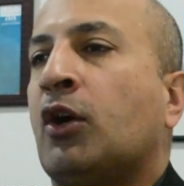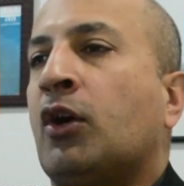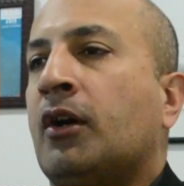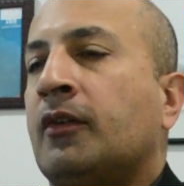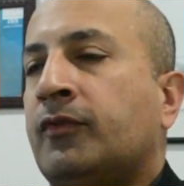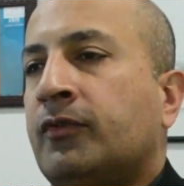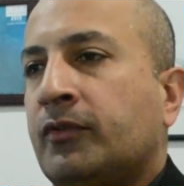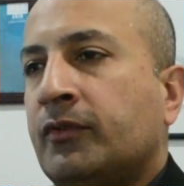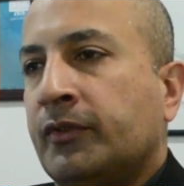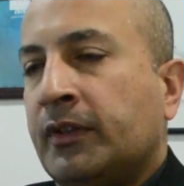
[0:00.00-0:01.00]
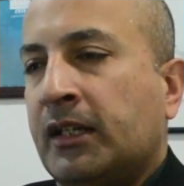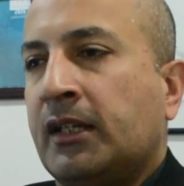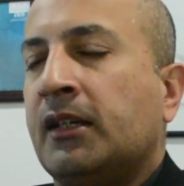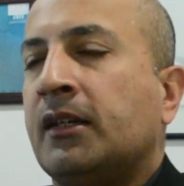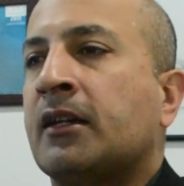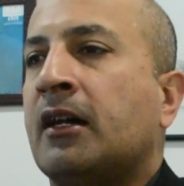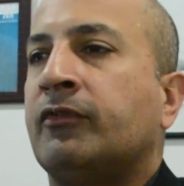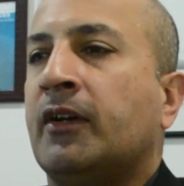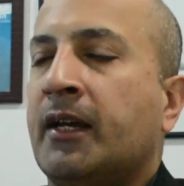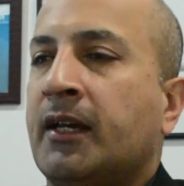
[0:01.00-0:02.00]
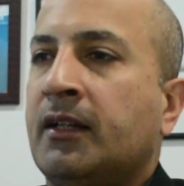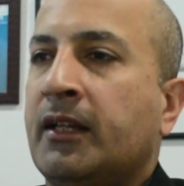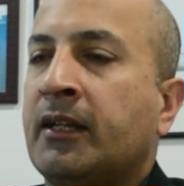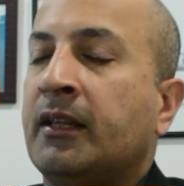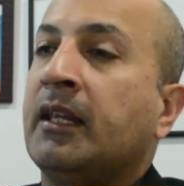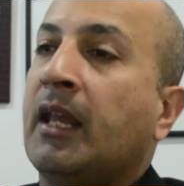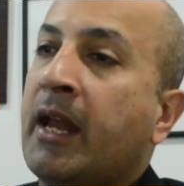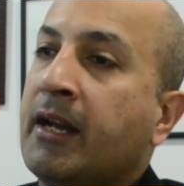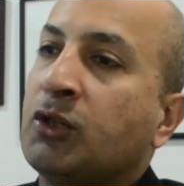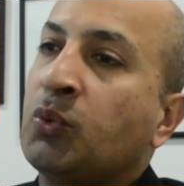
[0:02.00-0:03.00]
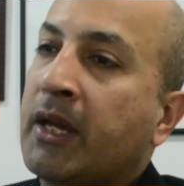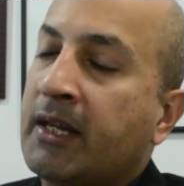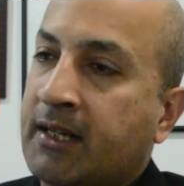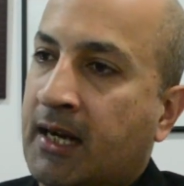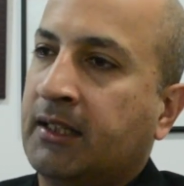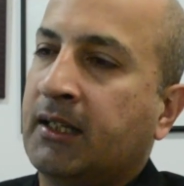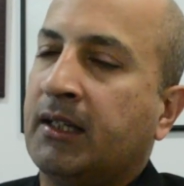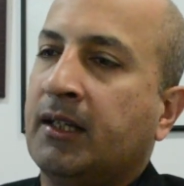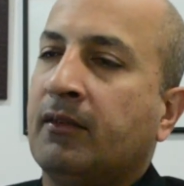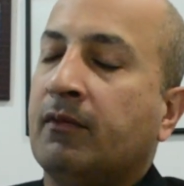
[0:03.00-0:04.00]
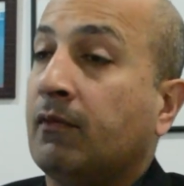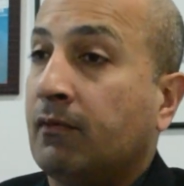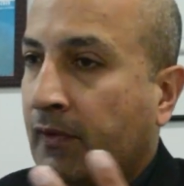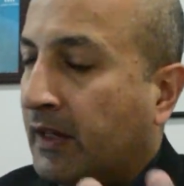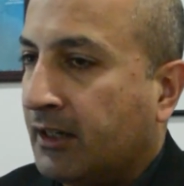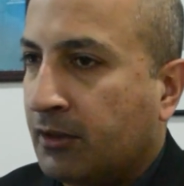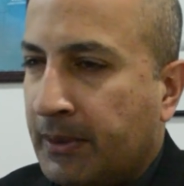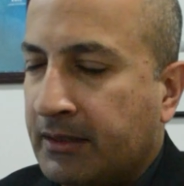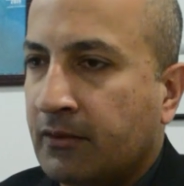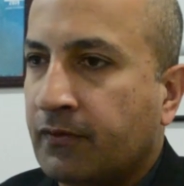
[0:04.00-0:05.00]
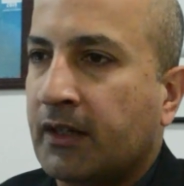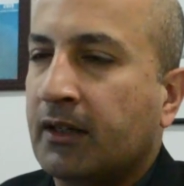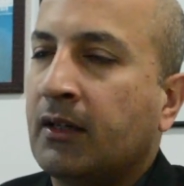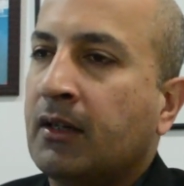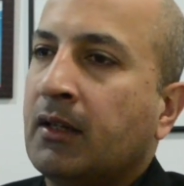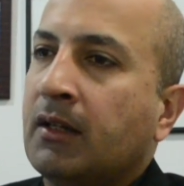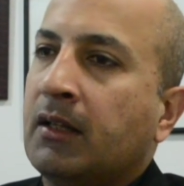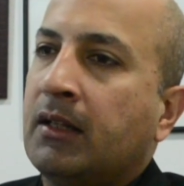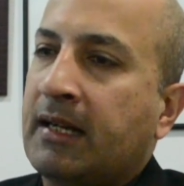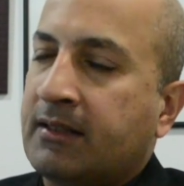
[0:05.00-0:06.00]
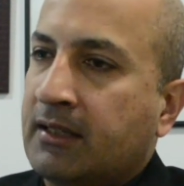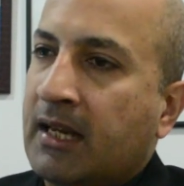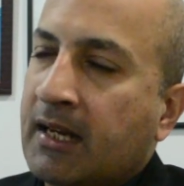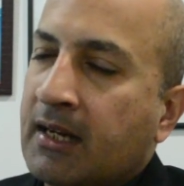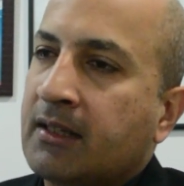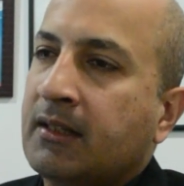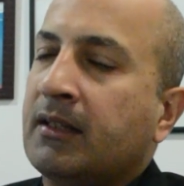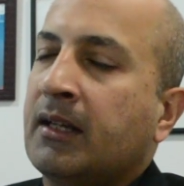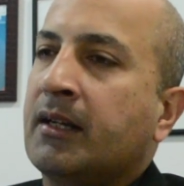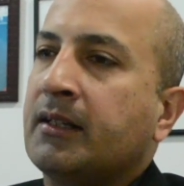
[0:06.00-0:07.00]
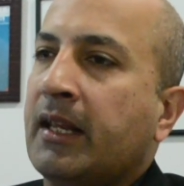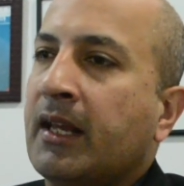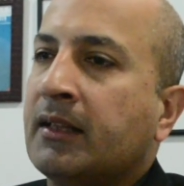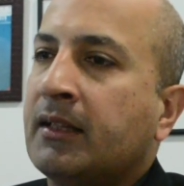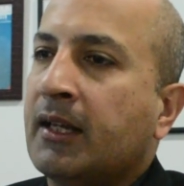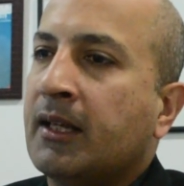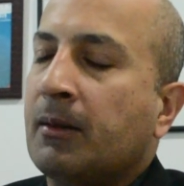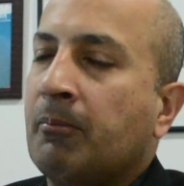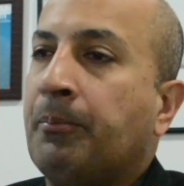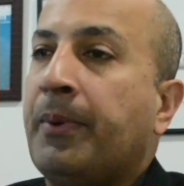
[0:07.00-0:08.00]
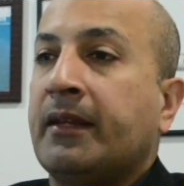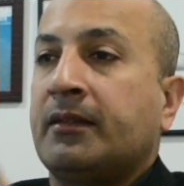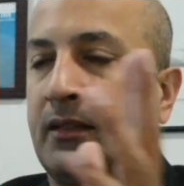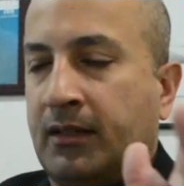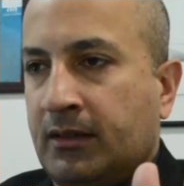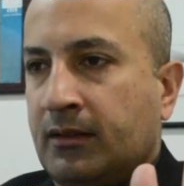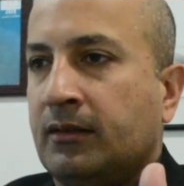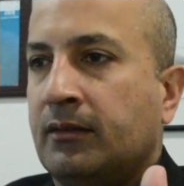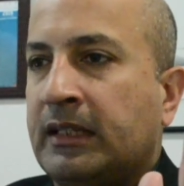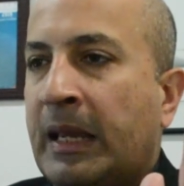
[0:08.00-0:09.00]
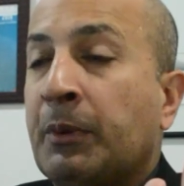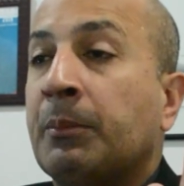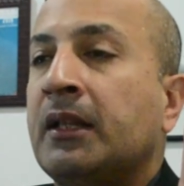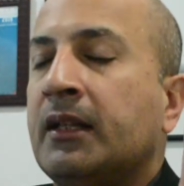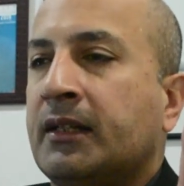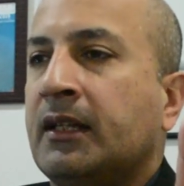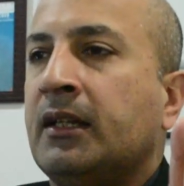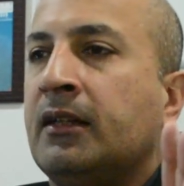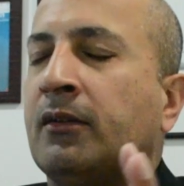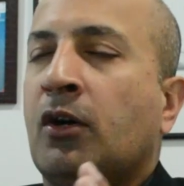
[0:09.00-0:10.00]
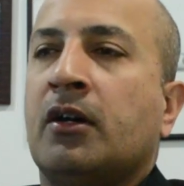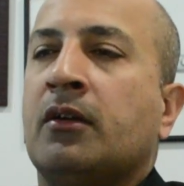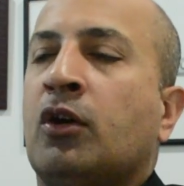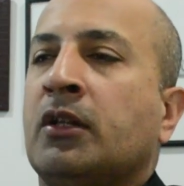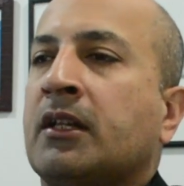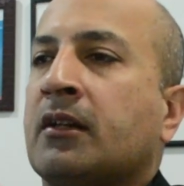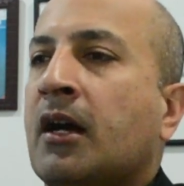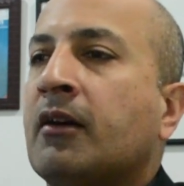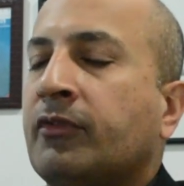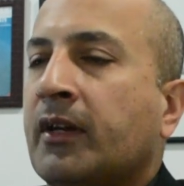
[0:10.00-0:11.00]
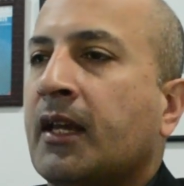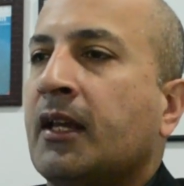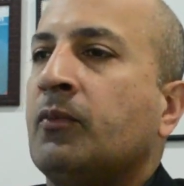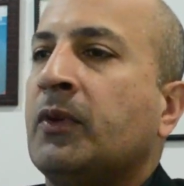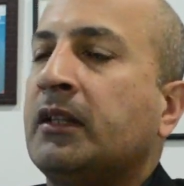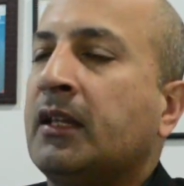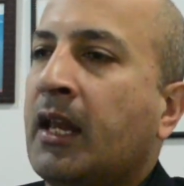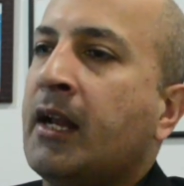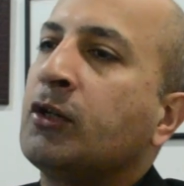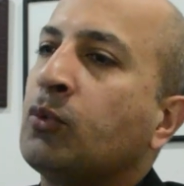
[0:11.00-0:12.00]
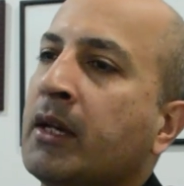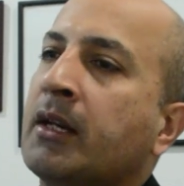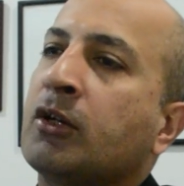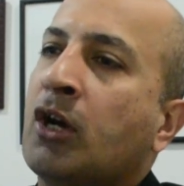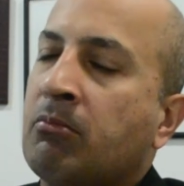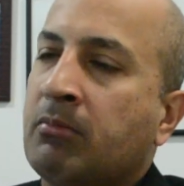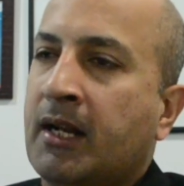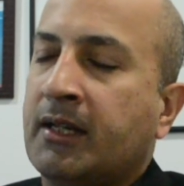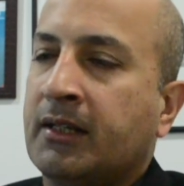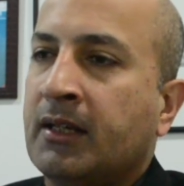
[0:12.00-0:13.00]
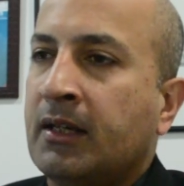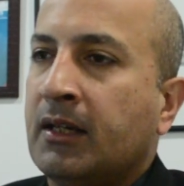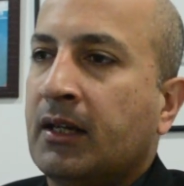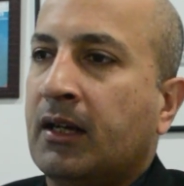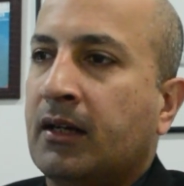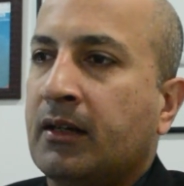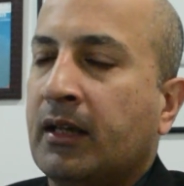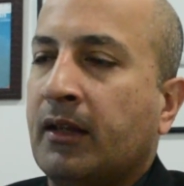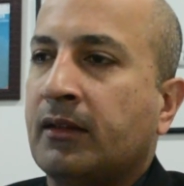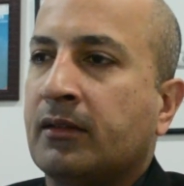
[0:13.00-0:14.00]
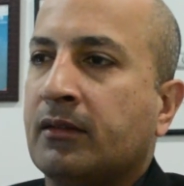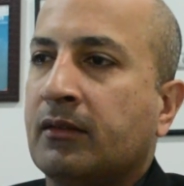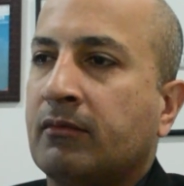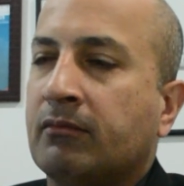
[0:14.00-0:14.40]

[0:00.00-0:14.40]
of the Rafale in the air-to-air category. Very specific. Let's take their best capability on the Rafale with the air-to-air combat is